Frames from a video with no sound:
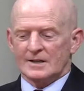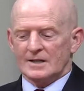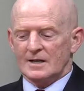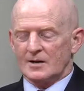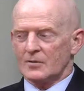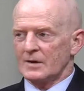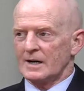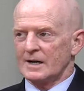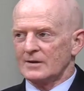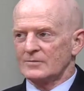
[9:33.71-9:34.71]
Here we
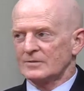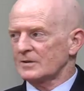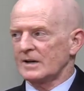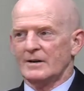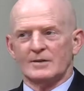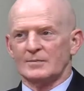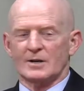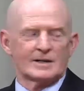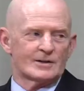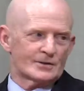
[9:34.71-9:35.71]
have don't have
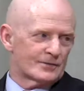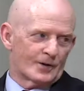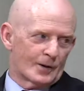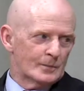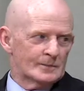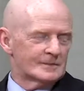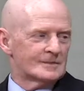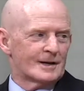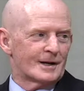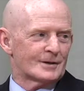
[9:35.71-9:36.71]
anybody on the farm,
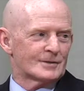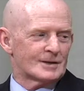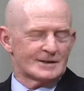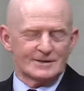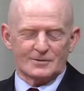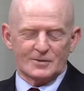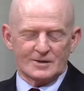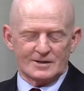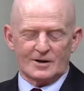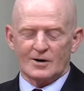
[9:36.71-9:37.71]
and uh, the, we,
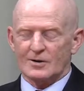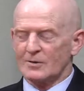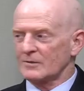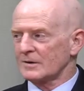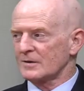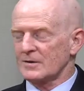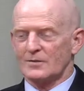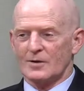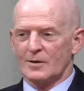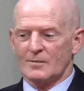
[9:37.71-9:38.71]
the, our equivalent of the
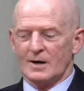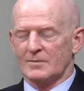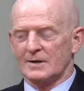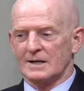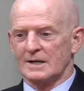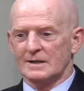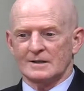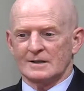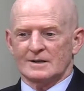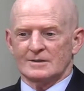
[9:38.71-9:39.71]
farm might be
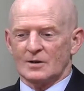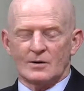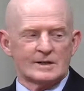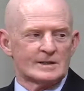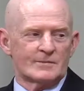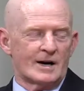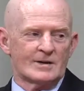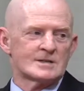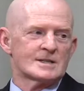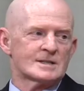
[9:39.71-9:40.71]
low-income
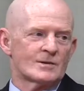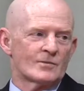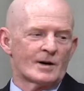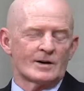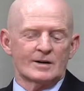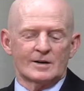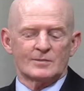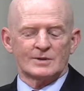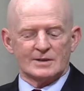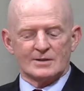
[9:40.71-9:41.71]
housing somewhere,
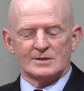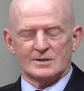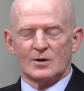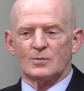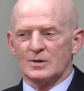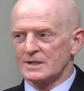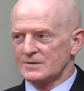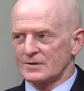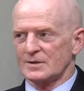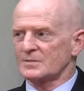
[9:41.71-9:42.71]
but there is no place
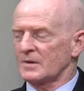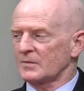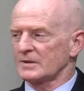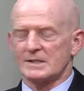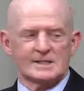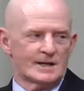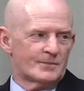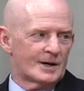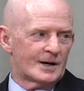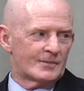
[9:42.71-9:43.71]
for those people to
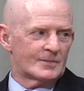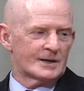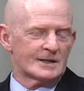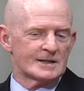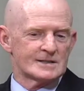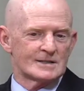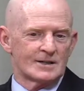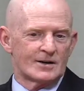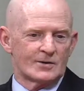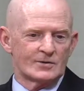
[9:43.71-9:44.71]
step up because
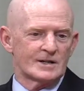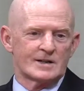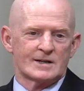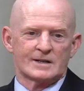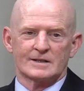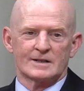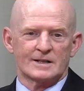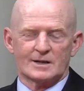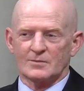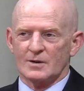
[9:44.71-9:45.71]
the only thing that
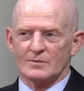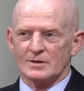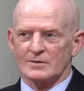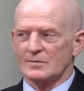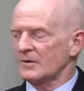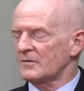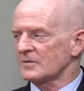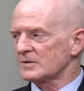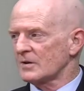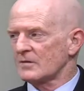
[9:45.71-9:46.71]
they could probably do would be
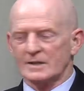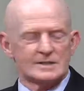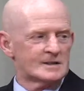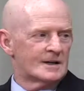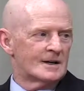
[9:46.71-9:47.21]
food service.